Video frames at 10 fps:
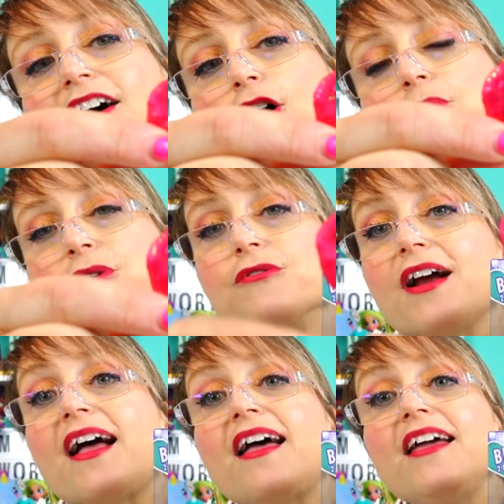a
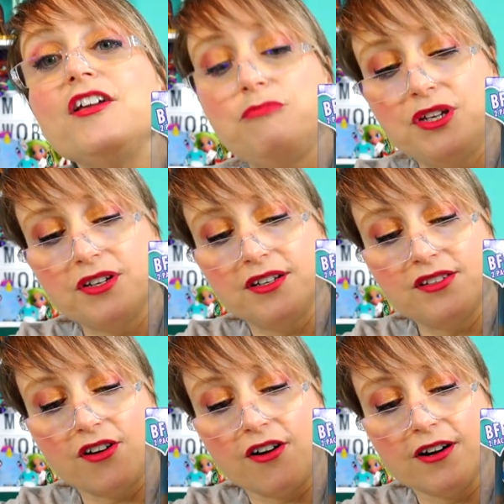beret
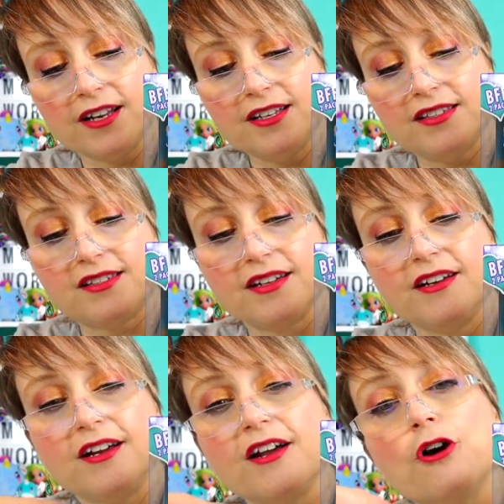because artist.
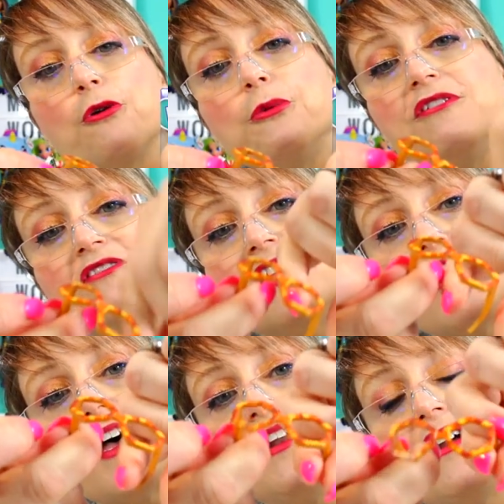We've
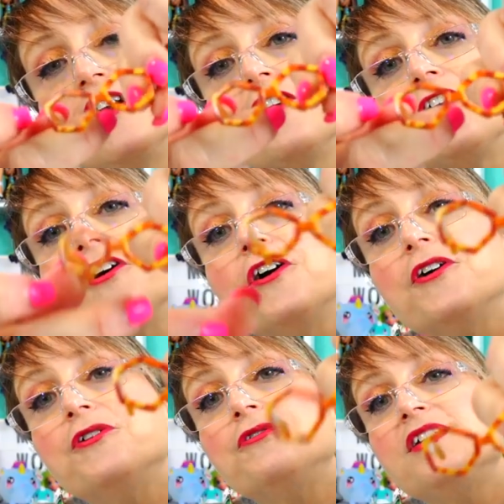got her
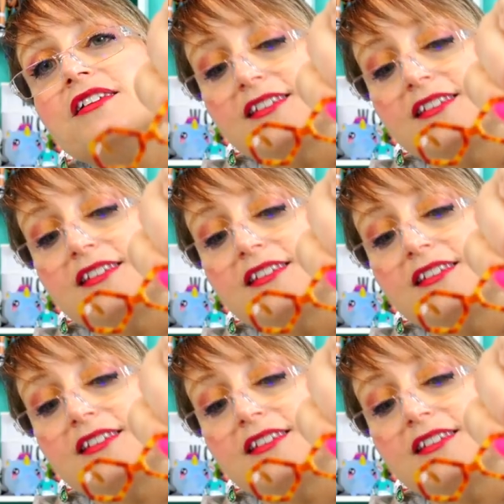own